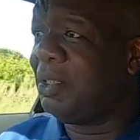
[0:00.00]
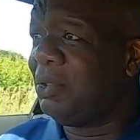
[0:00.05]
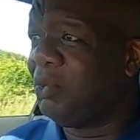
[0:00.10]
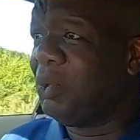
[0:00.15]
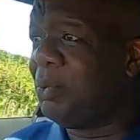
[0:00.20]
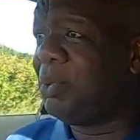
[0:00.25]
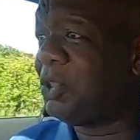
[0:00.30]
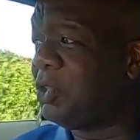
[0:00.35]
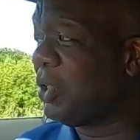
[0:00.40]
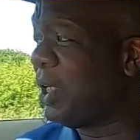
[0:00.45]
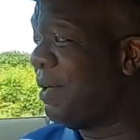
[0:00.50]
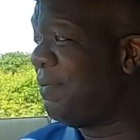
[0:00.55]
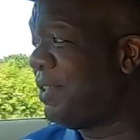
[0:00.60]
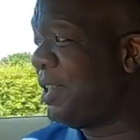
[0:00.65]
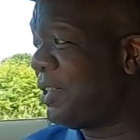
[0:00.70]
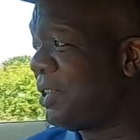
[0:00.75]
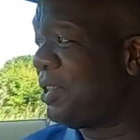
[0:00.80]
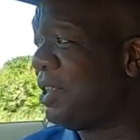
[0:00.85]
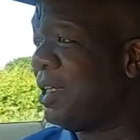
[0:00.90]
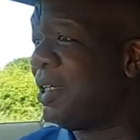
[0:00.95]
we've been driving
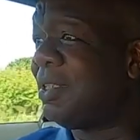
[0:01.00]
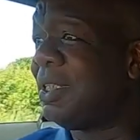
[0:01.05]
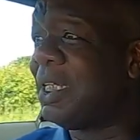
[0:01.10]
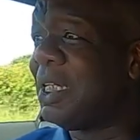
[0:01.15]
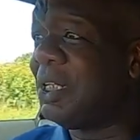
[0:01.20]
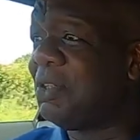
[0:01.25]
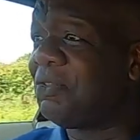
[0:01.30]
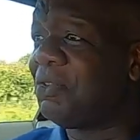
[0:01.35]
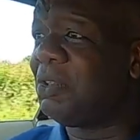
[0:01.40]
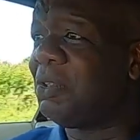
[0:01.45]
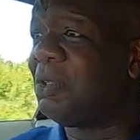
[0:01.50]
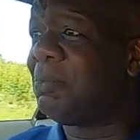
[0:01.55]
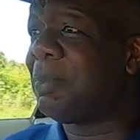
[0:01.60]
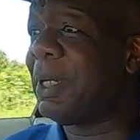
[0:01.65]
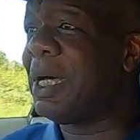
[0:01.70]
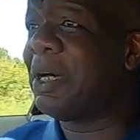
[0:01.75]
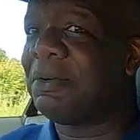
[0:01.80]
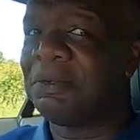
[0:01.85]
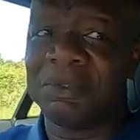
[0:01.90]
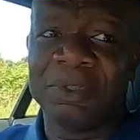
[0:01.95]
this car now for
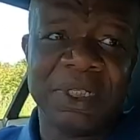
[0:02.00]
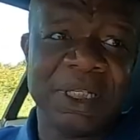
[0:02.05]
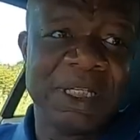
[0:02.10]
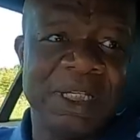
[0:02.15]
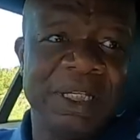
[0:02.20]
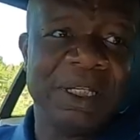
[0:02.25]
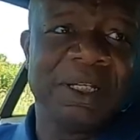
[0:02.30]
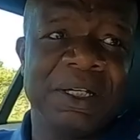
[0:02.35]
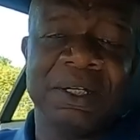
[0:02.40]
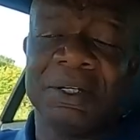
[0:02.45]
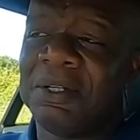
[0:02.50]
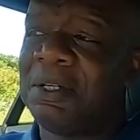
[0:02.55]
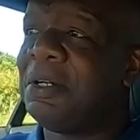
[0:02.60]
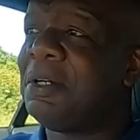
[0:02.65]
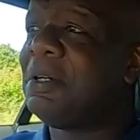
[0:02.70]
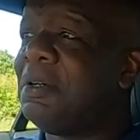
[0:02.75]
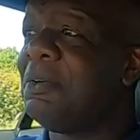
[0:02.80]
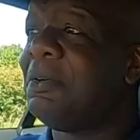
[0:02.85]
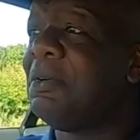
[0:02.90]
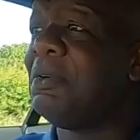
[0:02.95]
about
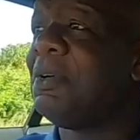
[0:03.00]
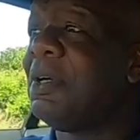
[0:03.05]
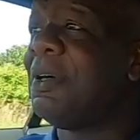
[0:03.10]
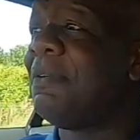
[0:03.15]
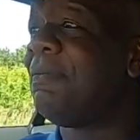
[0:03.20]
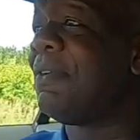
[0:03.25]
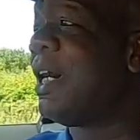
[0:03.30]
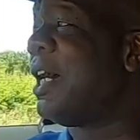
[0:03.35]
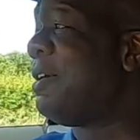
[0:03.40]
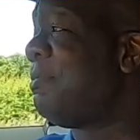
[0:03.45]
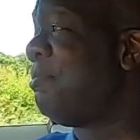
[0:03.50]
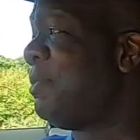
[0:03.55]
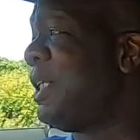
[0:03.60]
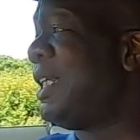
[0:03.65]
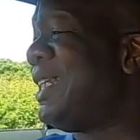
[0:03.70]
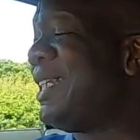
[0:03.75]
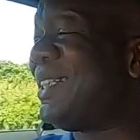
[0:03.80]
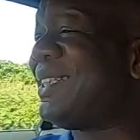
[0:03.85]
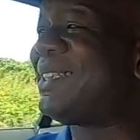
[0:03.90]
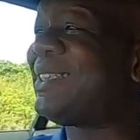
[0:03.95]
5
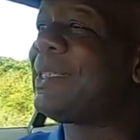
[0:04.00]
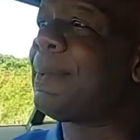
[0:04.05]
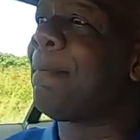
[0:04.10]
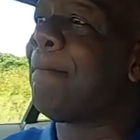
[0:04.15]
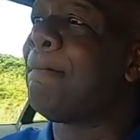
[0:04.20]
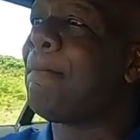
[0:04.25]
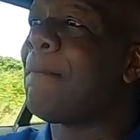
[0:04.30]
minutes.